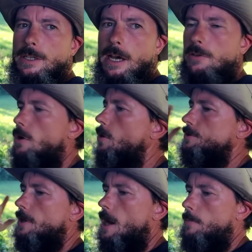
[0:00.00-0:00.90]
now the
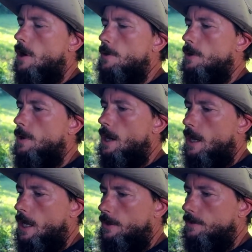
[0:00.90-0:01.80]
whole top all the way
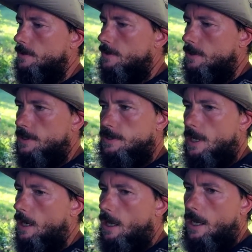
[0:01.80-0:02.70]
around is
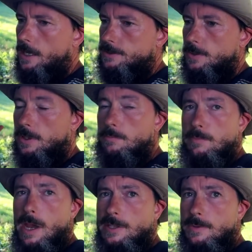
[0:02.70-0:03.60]
not hot. So you
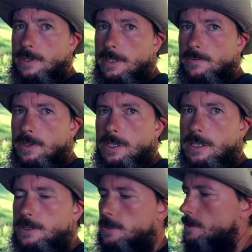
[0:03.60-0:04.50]
can mess with it if you
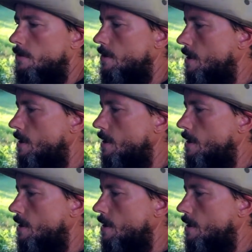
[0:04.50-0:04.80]
need to.